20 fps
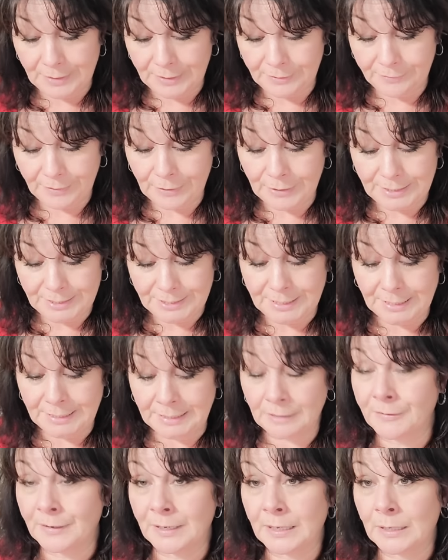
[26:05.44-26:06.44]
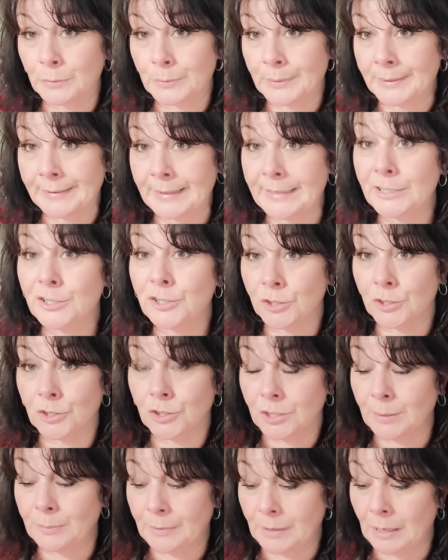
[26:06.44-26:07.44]
very significant
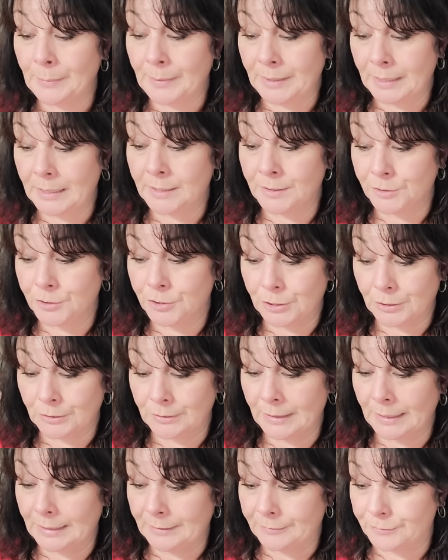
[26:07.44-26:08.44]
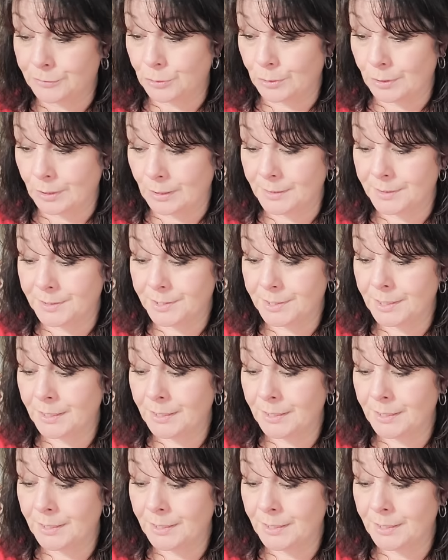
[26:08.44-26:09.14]
relationship coming into your life, Taurus.